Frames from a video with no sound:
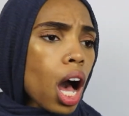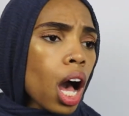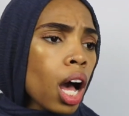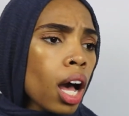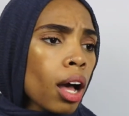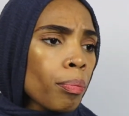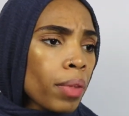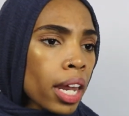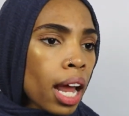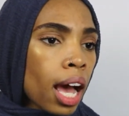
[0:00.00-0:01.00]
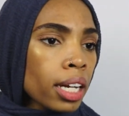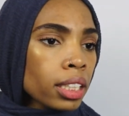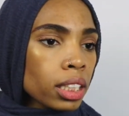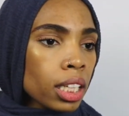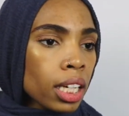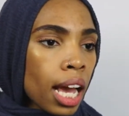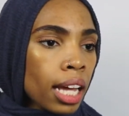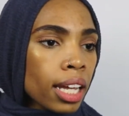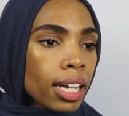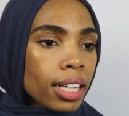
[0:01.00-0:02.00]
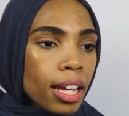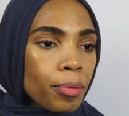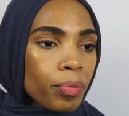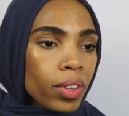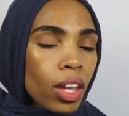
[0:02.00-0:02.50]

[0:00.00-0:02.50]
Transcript: And honestly, I liked it.